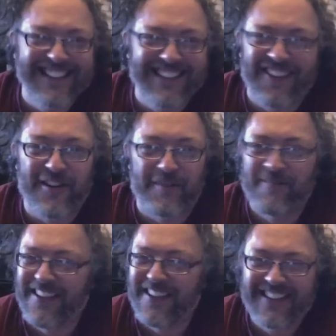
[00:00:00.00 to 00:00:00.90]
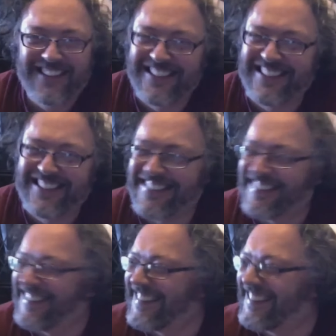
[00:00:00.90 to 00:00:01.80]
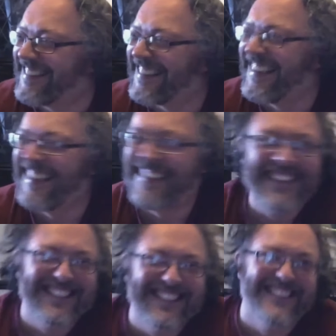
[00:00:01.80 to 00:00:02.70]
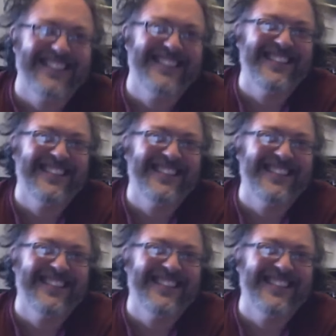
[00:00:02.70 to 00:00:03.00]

Tommy Lasorda. Vin Scully, man.